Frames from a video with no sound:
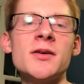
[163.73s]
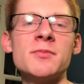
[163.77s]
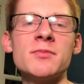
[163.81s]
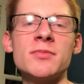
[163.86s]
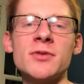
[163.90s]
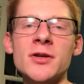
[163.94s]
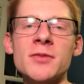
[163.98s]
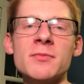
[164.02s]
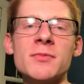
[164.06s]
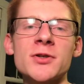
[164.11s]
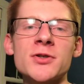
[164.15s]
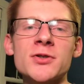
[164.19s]

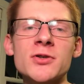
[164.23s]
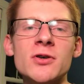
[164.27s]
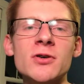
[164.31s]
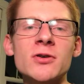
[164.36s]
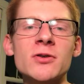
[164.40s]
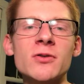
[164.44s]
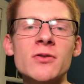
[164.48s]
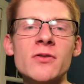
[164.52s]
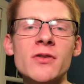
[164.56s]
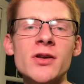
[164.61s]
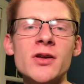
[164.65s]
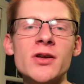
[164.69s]
pretty much
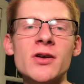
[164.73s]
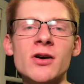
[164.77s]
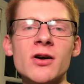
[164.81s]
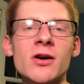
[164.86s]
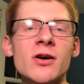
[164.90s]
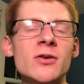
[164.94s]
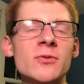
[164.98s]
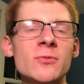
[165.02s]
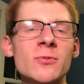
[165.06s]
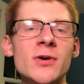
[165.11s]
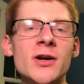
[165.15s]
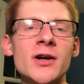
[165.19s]
all of the
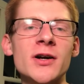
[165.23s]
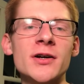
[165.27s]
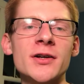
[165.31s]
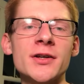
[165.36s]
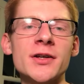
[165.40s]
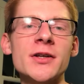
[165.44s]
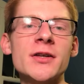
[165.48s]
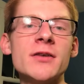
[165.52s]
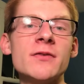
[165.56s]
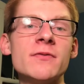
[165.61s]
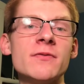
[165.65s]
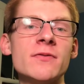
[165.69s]
hardware
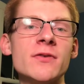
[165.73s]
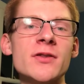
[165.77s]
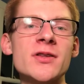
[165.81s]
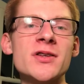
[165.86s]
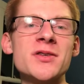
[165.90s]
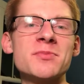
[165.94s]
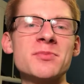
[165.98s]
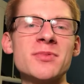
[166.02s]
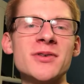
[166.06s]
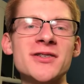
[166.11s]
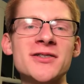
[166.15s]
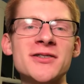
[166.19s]
needed for
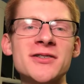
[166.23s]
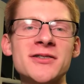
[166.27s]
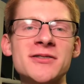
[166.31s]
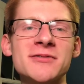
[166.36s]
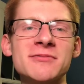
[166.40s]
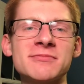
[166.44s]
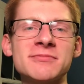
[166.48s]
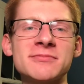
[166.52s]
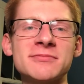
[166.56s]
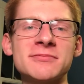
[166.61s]
this printer.